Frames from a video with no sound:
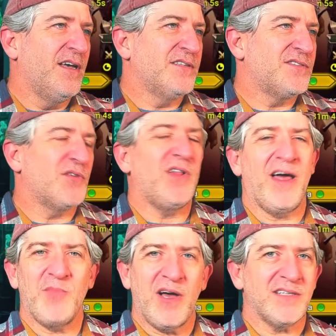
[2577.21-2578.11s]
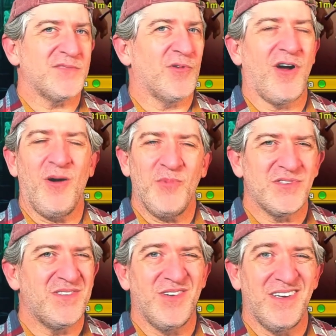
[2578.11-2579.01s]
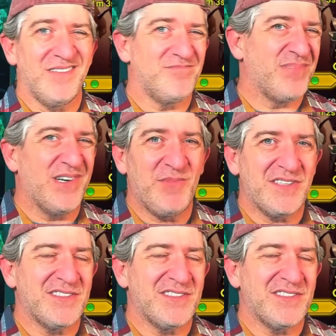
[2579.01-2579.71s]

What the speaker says: So Clan Boss, we're almost doing pretty much the